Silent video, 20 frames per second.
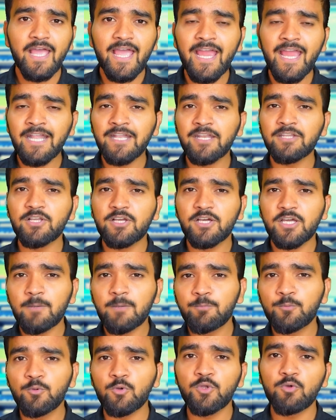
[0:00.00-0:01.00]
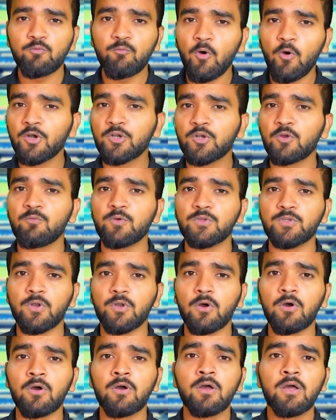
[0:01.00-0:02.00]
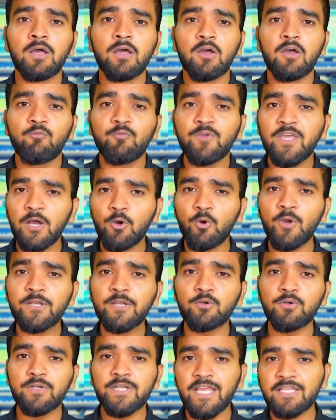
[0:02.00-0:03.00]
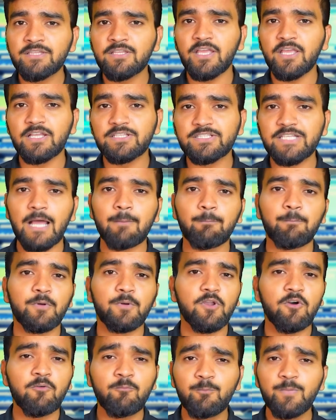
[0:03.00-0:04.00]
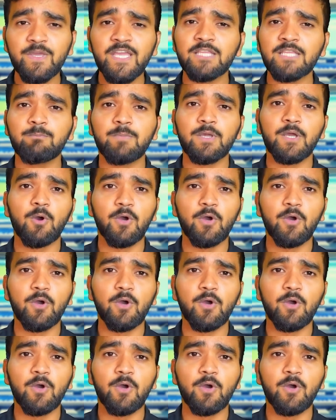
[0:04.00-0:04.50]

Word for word: Enter the crypto you want to withdraw. We are going to take the example of BNB